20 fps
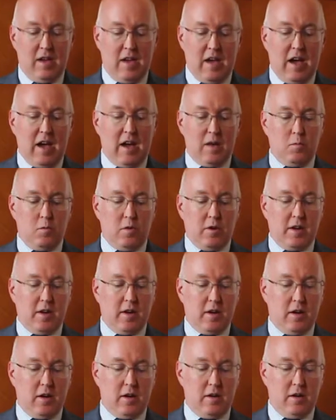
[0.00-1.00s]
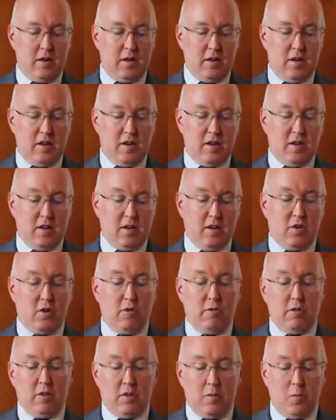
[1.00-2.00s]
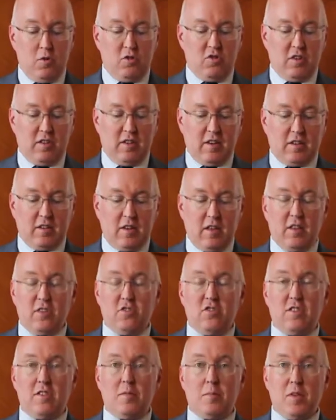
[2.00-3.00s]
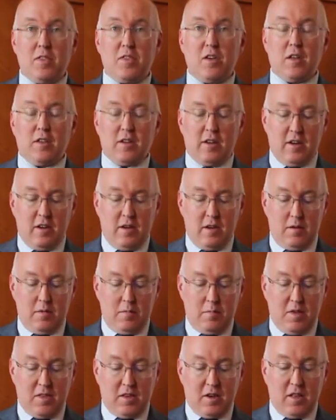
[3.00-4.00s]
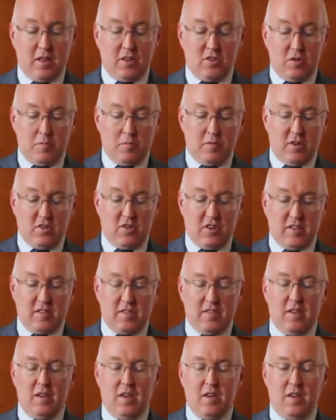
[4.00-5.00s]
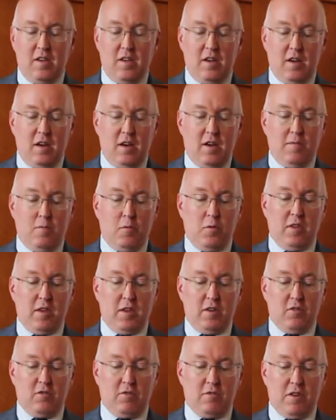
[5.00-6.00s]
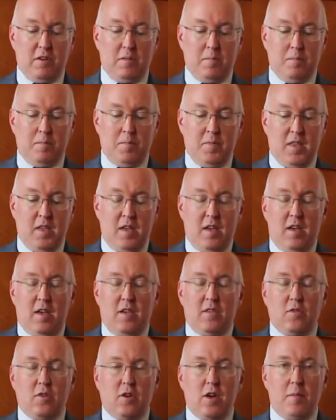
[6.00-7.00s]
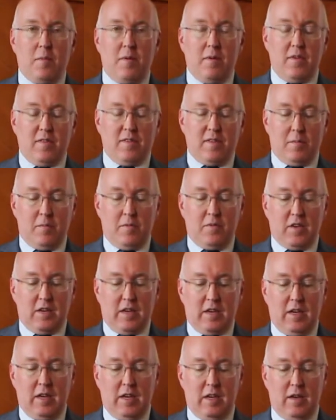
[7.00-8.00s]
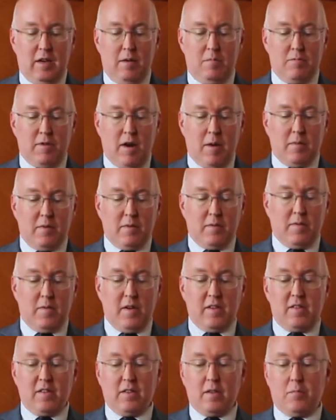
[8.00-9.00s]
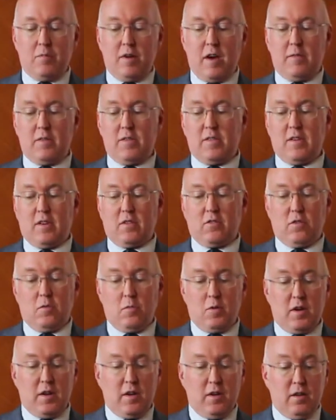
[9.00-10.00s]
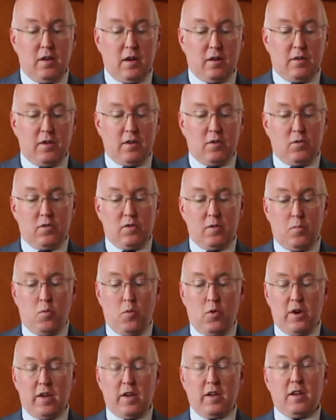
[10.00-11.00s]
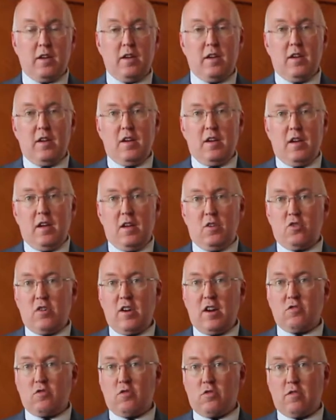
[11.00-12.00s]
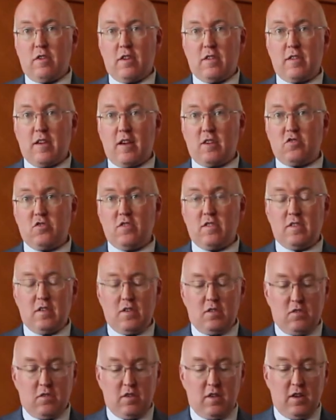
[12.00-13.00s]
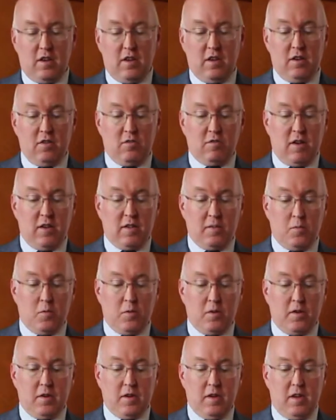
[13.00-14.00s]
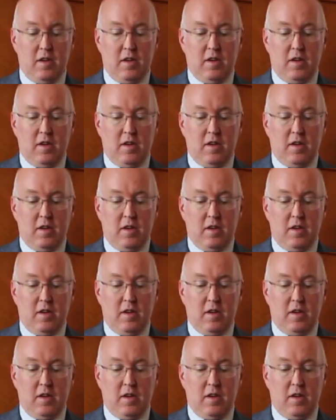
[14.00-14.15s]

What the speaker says: and working on current emerging technologies and methodology projects for the industry. So some of the key problems facing the private sector when conducting or supporting international transactions in transport